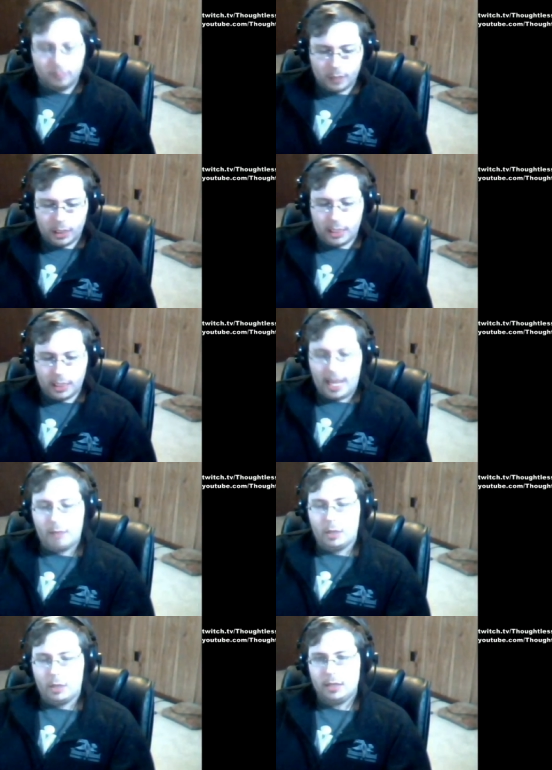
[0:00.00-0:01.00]
Like I had
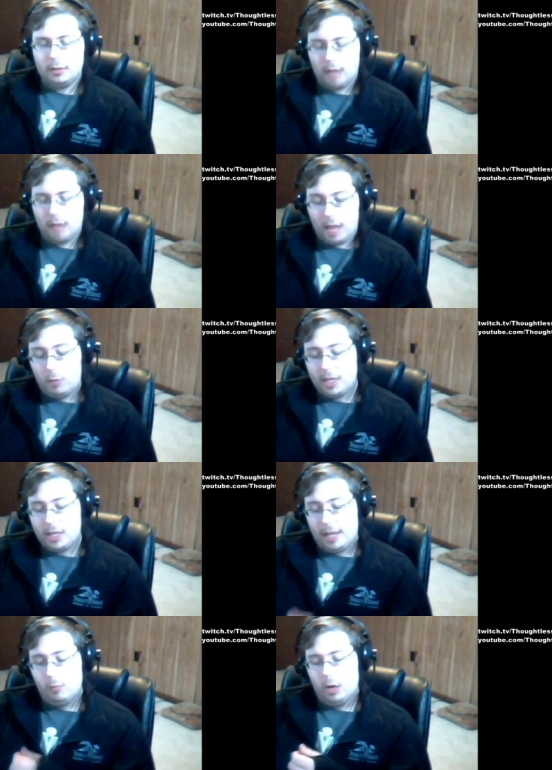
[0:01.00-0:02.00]
one
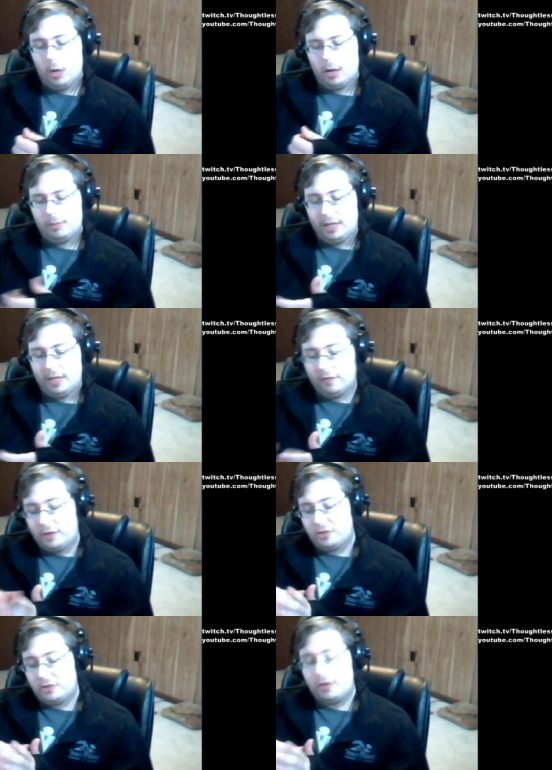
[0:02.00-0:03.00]
game where a player
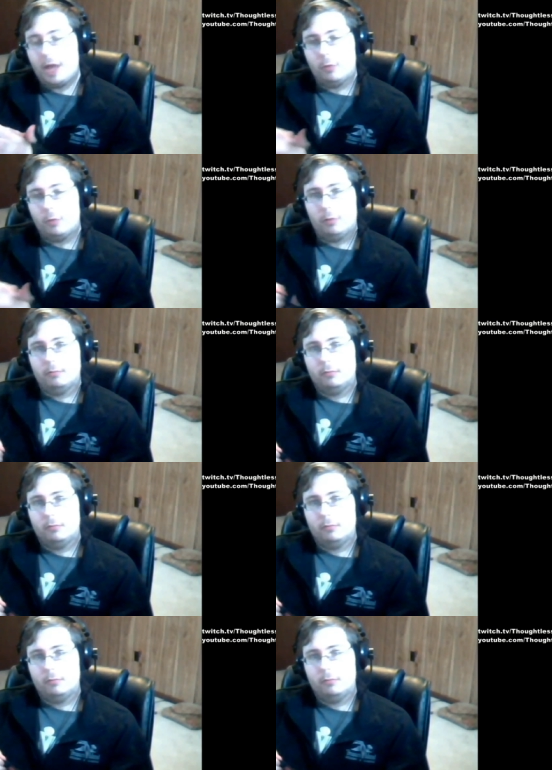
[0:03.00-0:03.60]
fudged their die roll.